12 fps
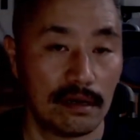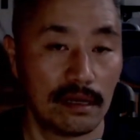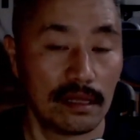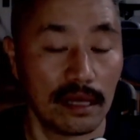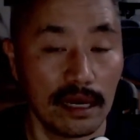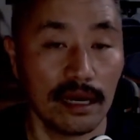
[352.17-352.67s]

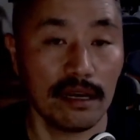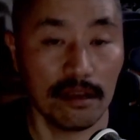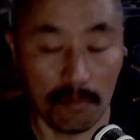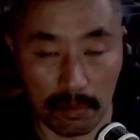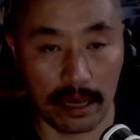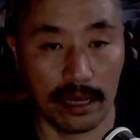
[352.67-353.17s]
They are in
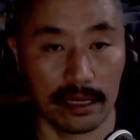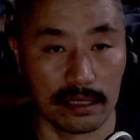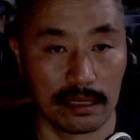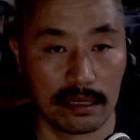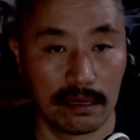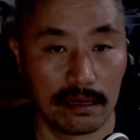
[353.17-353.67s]
pain
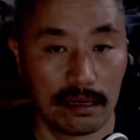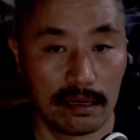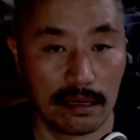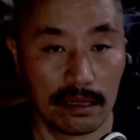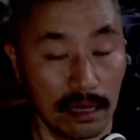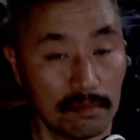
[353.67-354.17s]

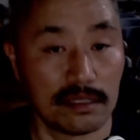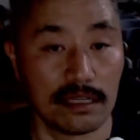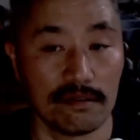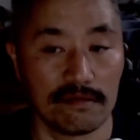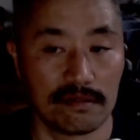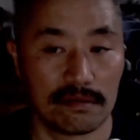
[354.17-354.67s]

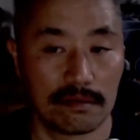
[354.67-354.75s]
themselves.